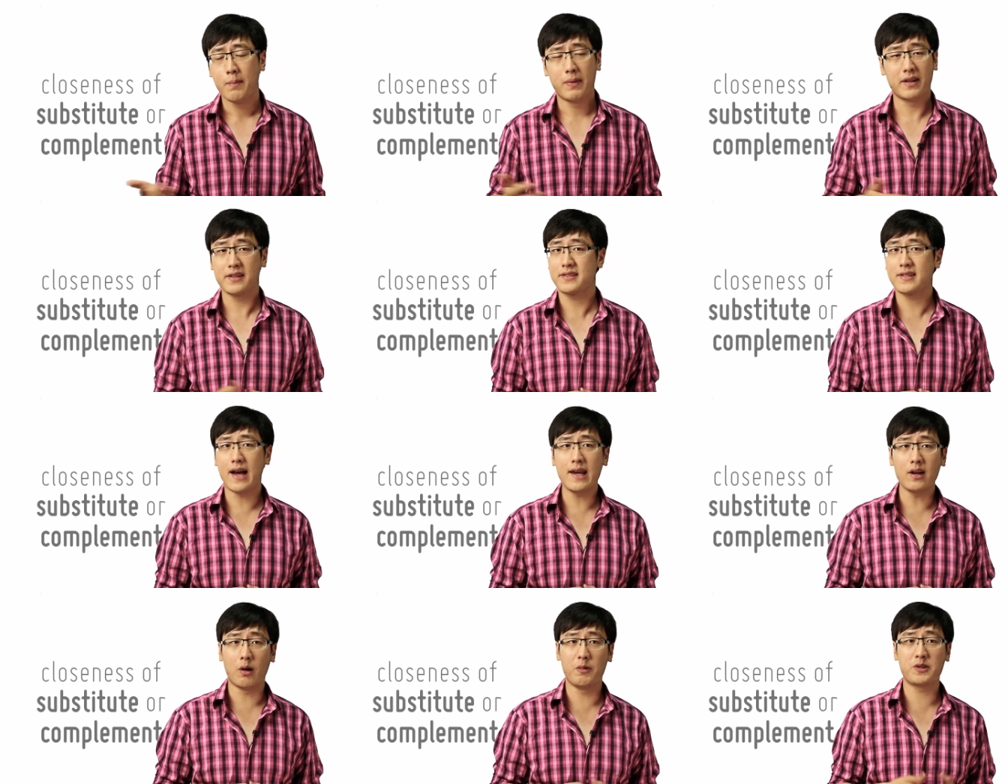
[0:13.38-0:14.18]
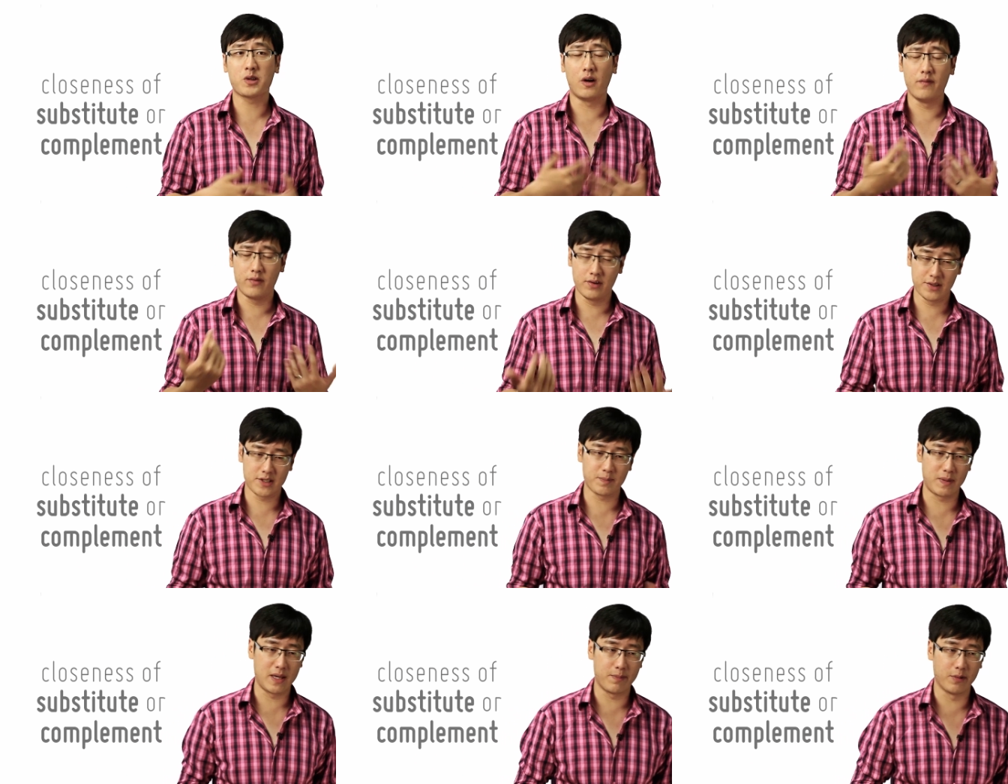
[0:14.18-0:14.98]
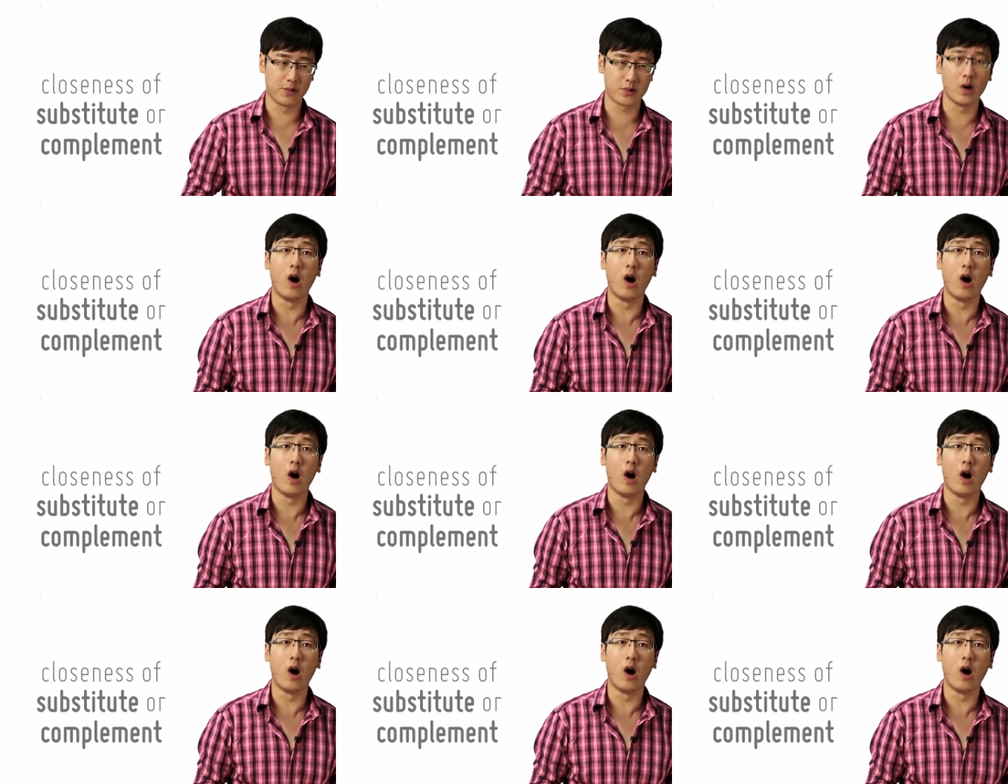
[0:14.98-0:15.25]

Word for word: But the sign always confuses people,